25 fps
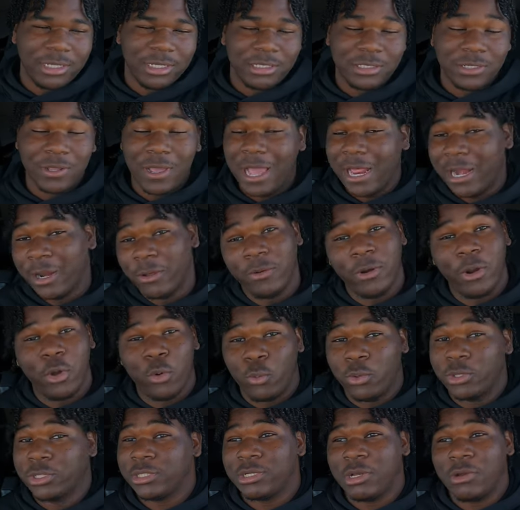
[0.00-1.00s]
So I don't know
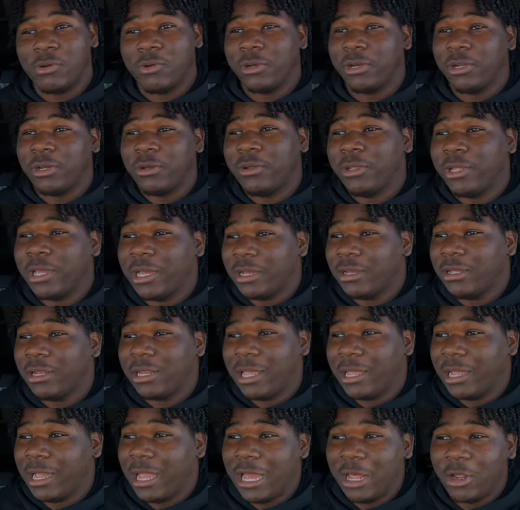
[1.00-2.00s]
what's going on, y'all.
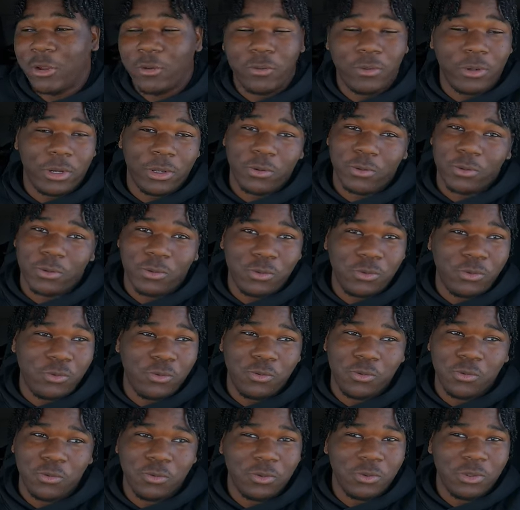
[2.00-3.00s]
Like I don't know
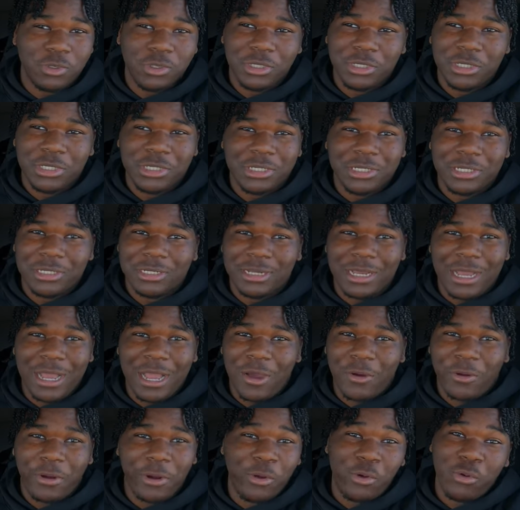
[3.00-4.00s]
who,
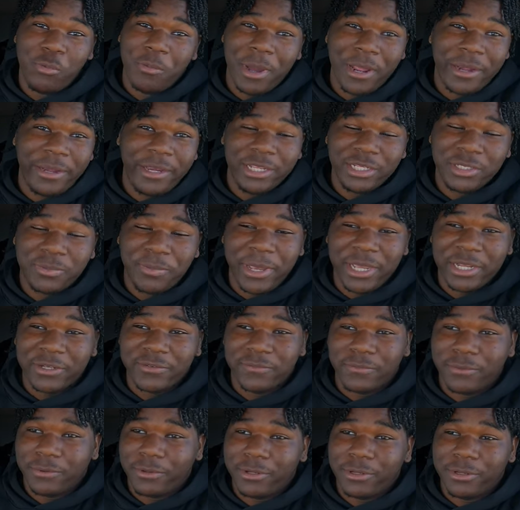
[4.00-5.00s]
I don't know who my dispatch
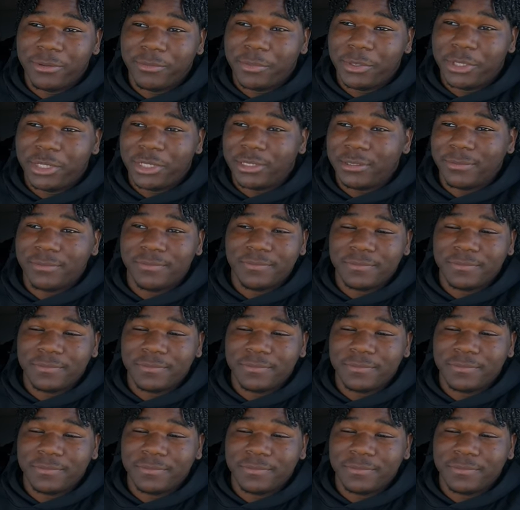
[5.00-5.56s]
for you, but